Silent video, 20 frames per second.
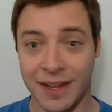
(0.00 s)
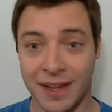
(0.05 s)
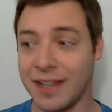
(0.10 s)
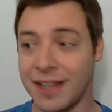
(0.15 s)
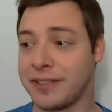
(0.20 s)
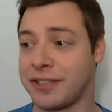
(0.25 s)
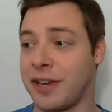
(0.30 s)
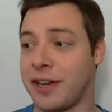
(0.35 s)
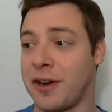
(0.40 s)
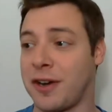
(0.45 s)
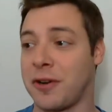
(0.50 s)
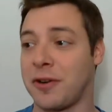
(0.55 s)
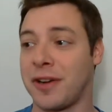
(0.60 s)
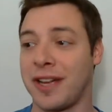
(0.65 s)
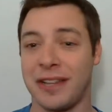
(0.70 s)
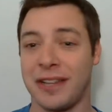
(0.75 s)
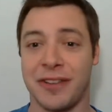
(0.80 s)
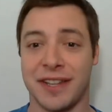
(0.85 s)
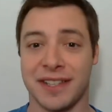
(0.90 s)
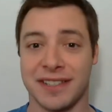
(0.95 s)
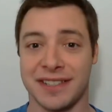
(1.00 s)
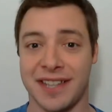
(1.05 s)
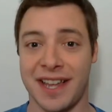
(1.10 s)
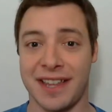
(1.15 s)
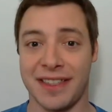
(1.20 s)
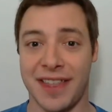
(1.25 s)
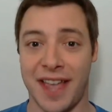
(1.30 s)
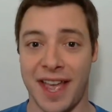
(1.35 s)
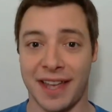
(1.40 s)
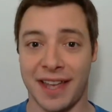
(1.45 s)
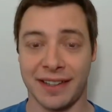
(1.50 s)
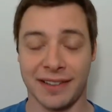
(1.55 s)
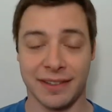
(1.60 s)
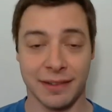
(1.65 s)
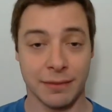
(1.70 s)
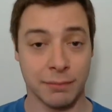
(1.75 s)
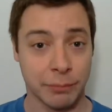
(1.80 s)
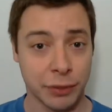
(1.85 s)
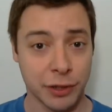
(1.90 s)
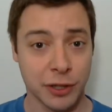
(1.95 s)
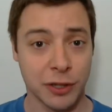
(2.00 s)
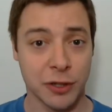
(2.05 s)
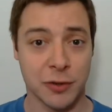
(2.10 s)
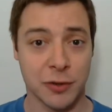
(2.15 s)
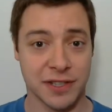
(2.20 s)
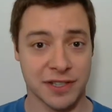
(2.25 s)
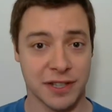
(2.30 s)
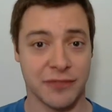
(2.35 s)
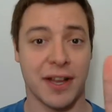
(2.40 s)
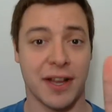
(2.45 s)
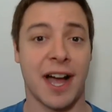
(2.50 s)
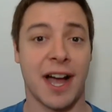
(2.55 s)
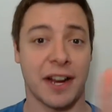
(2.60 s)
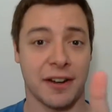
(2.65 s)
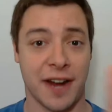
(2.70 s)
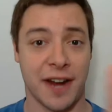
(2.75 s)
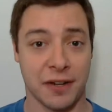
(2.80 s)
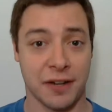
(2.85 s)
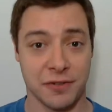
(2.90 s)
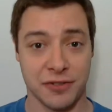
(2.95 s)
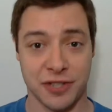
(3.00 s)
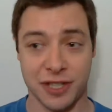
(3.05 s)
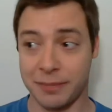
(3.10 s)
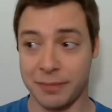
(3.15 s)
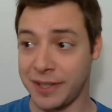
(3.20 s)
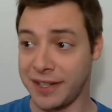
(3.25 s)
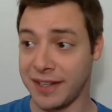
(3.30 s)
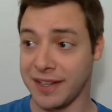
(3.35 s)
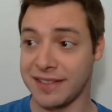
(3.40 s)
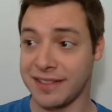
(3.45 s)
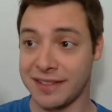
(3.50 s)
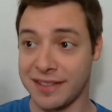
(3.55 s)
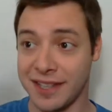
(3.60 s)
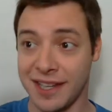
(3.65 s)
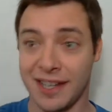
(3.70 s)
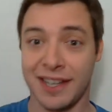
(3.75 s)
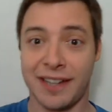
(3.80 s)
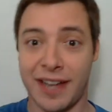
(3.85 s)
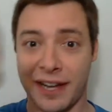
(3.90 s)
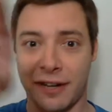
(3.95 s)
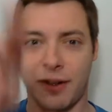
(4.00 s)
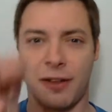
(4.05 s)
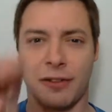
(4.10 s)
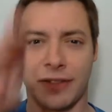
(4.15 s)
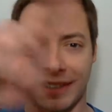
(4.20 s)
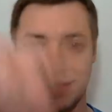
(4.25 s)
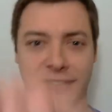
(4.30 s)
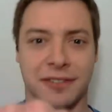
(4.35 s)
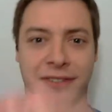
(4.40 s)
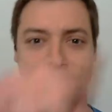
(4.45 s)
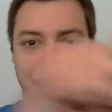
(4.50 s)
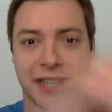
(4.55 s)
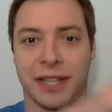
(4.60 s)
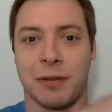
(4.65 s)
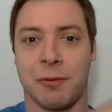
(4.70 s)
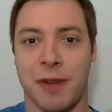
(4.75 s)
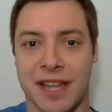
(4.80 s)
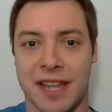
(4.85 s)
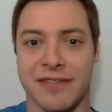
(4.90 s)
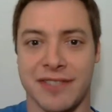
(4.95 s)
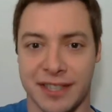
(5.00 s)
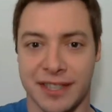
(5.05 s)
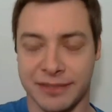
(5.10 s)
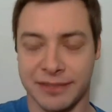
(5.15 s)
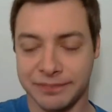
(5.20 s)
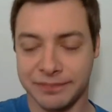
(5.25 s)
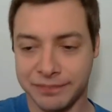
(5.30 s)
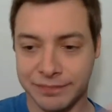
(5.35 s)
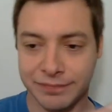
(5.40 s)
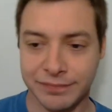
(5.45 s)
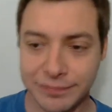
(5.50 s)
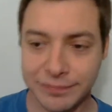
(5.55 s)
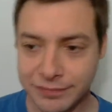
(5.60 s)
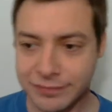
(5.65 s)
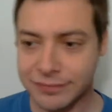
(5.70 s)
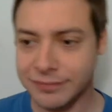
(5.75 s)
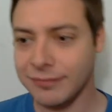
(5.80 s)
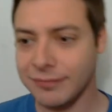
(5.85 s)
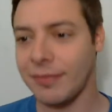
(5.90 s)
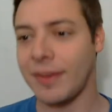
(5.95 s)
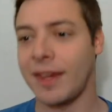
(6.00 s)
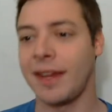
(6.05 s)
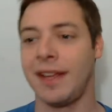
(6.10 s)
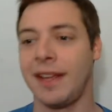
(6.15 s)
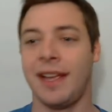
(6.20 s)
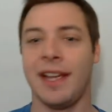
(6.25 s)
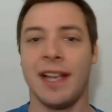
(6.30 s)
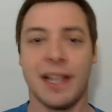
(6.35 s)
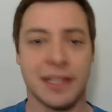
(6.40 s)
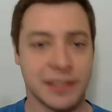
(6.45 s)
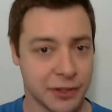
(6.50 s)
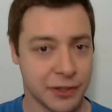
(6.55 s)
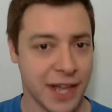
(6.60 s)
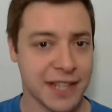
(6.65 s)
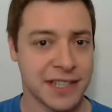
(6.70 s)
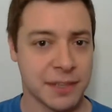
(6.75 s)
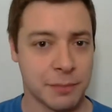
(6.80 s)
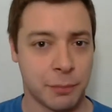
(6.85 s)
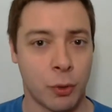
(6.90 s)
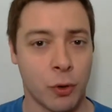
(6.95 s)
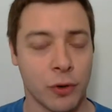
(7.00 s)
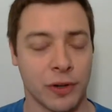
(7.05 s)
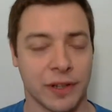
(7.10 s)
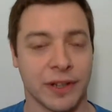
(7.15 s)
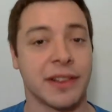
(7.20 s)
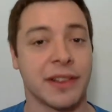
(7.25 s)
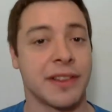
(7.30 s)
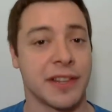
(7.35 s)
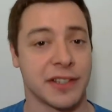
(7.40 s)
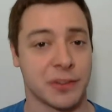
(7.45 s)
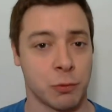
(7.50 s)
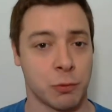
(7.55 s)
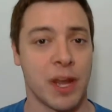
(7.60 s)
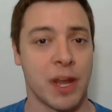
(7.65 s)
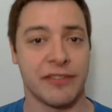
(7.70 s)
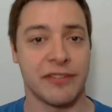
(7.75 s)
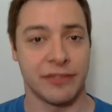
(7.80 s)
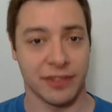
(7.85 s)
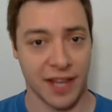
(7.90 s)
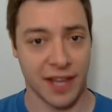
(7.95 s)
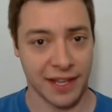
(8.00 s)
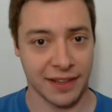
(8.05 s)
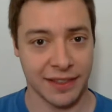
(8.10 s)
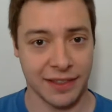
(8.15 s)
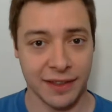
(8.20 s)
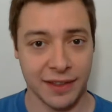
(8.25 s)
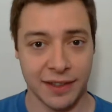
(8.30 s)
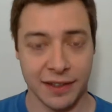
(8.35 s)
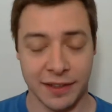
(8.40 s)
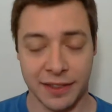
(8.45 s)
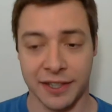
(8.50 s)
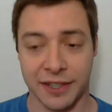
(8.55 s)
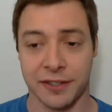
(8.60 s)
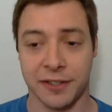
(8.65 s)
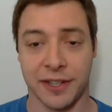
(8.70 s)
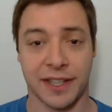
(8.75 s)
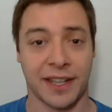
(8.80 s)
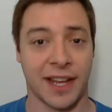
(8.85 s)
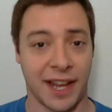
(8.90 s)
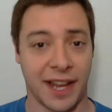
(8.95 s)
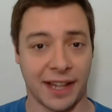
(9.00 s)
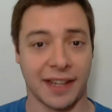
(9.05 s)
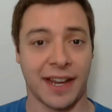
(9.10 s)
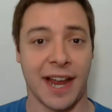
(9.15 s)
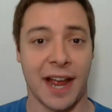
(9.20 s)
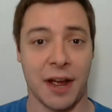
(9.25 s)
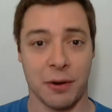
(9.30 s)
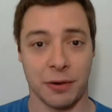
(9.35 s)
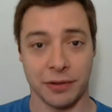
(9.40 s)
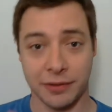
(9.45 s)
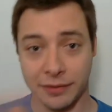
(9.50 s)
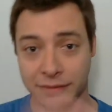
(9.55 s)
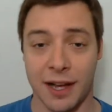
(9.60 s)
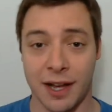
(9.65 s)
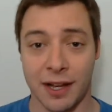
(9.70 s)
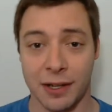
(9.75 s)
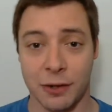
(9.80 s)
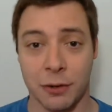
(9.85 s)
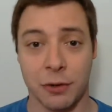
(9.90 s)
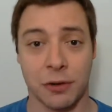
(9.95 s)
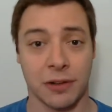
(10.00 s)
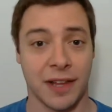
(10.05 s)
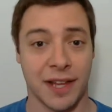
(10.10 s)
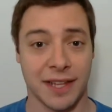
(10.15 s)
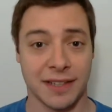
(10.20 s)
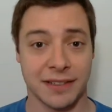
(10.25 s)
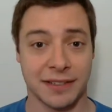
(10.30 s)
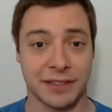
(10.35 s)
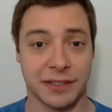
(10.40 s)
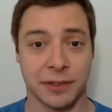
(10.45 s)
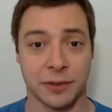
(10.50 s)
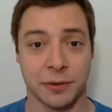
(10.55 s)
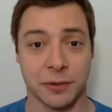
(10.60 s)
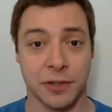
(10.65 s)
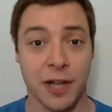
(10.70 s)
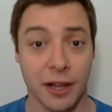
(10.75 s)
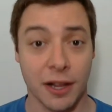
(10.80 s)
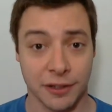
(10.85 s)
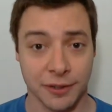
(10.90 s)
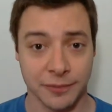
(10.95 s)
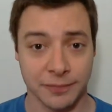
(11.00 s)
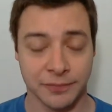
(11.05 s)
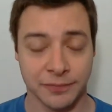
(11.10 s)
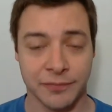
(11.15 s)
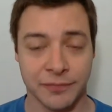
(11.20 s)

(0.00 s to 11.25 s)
So you can say that blue is of a higher energy because it's got all these little tiny waves in it. So that's important, this wavelength theory and how it correlates to color.